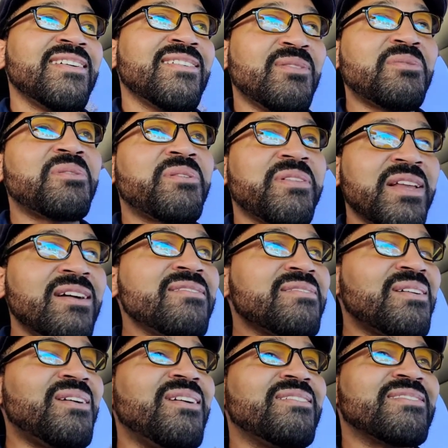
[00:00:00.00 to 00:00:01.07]
You're ordering
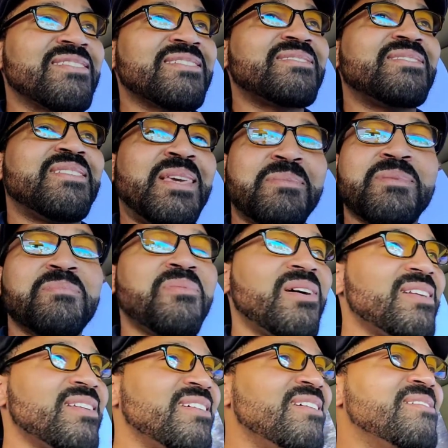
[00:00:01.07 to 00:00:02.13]
alcohol to keep the
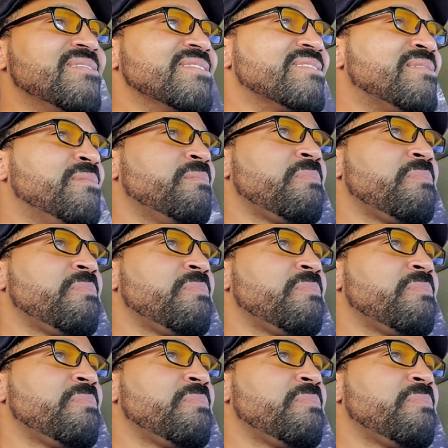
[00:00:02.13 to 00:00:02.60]
party going.